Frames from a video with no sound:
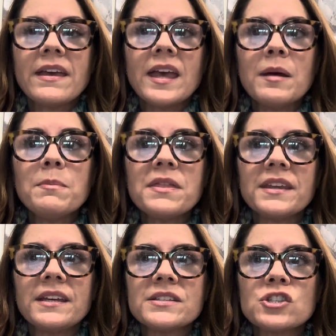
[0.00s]

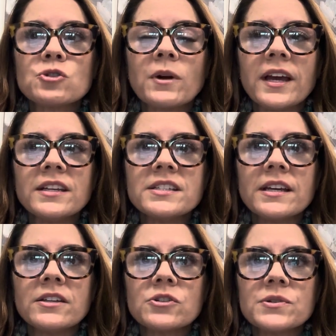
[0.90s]
Empathy is trying to
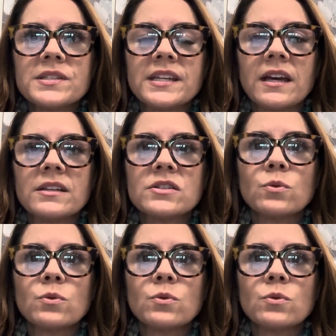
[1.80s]
understand